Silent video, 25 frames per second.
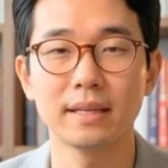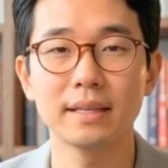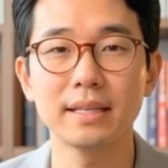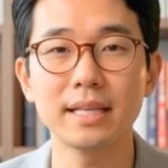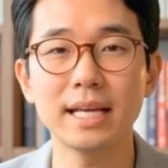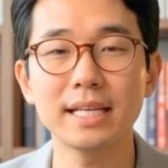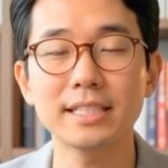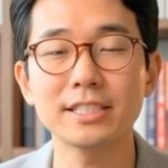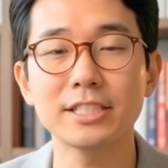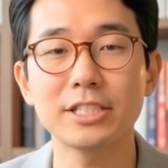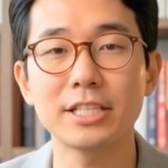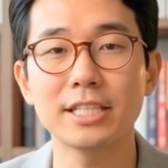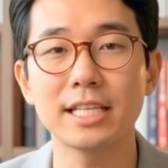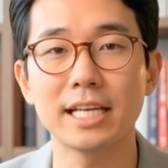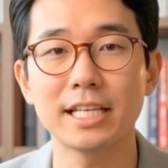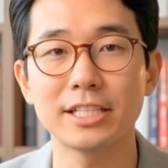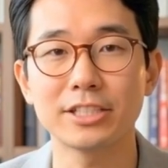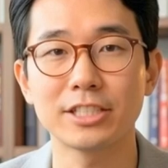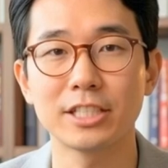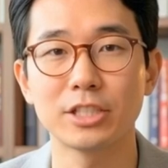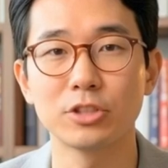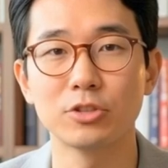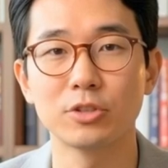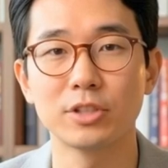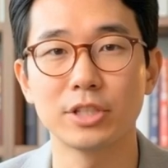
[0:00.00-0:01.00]
That's
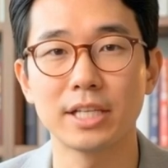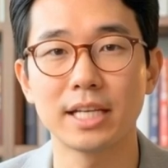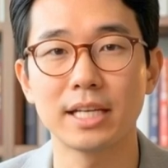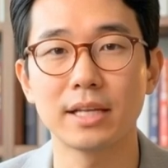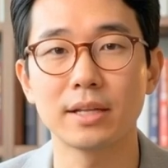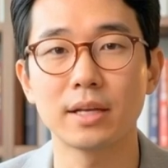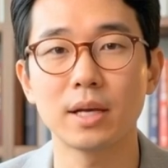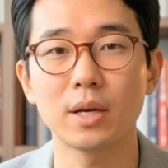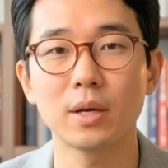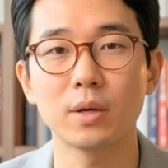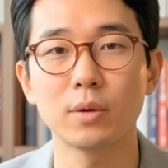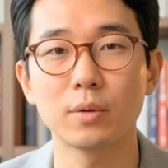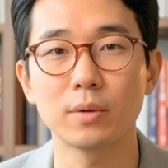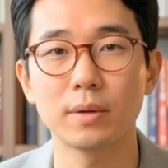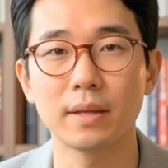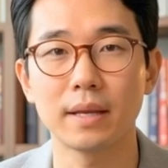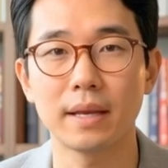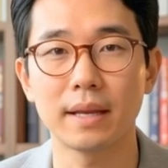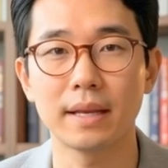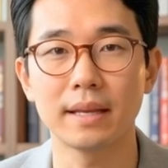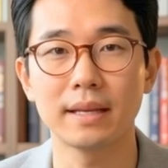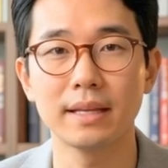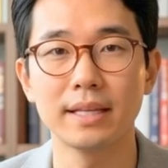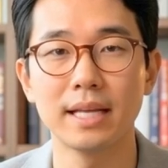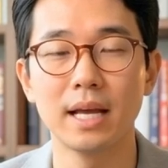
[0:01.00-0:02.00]
today's intraday low,
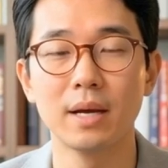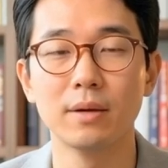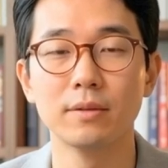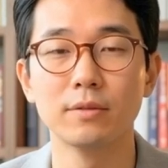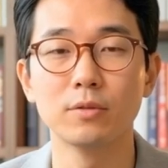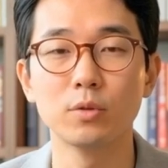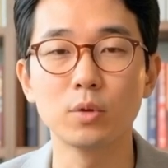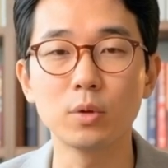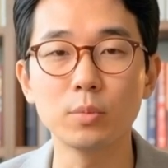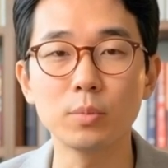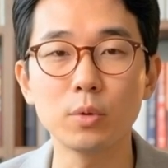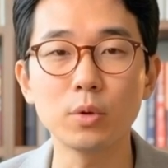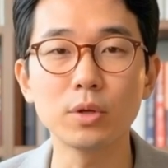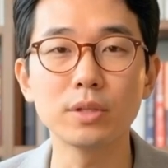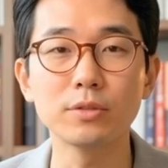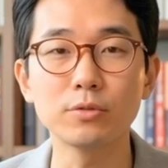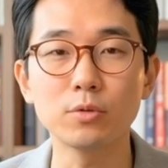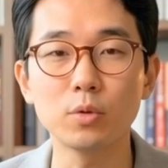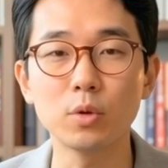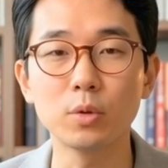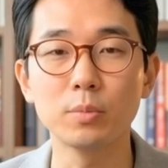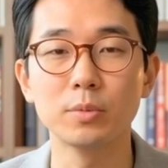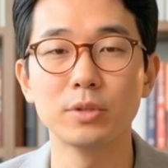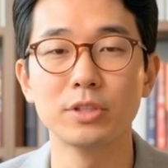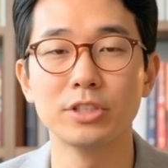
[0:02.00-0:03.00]
down
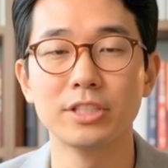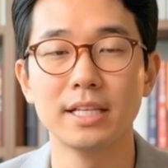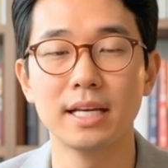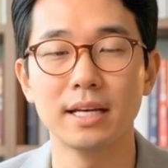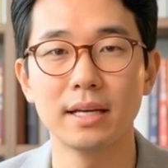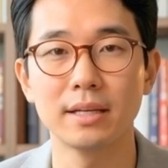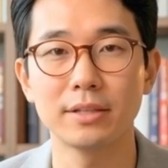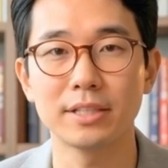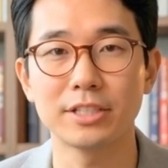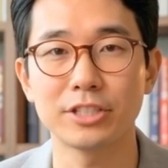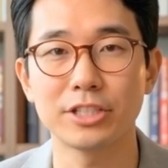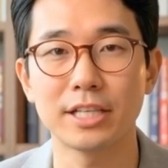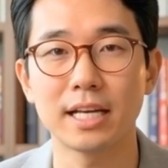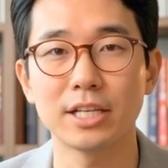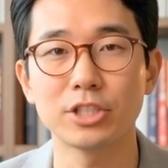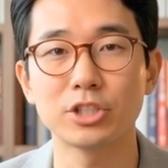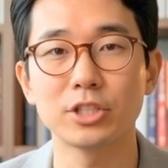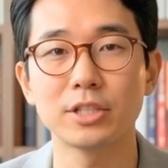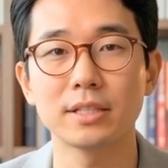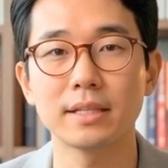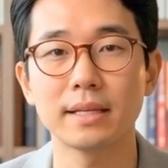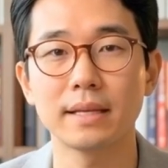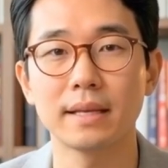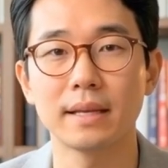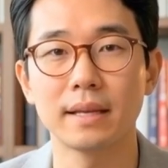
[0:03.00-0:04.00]
4.4% on the
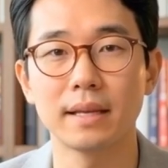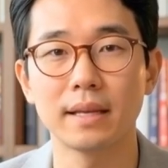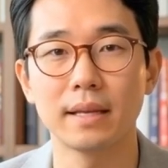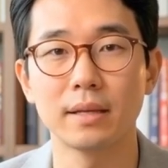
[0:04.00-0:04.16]
session,